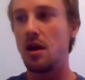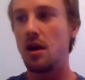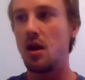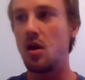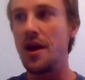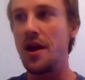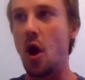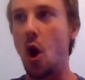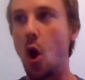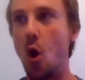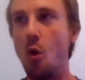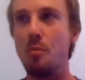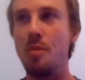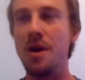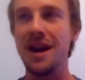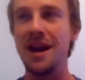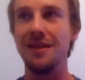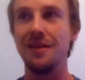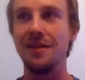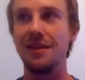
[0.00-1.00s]
an
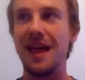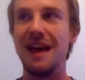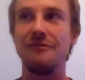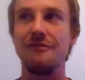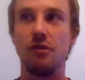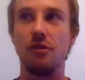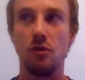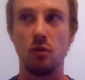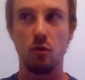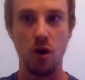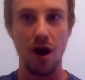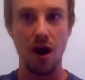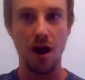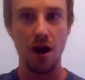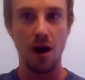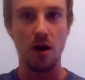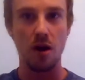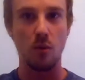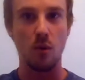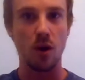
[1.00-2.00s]
opening level
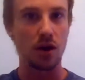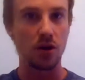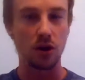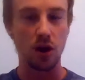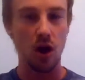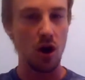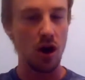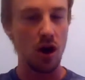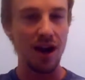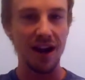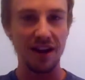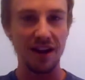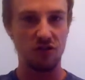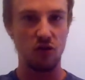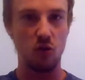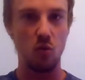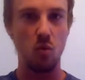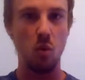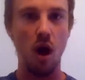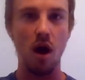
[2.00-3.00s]
where Lara gets
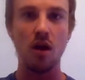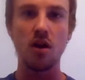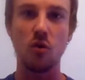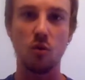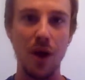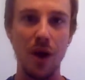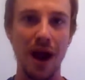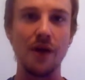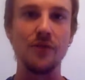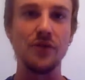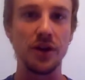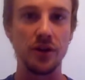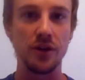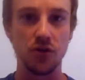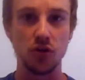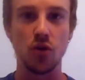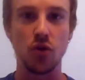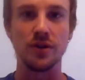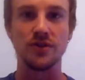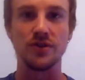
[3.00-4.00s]
to walk around the
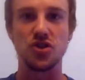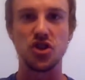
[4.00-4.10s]
Endurance.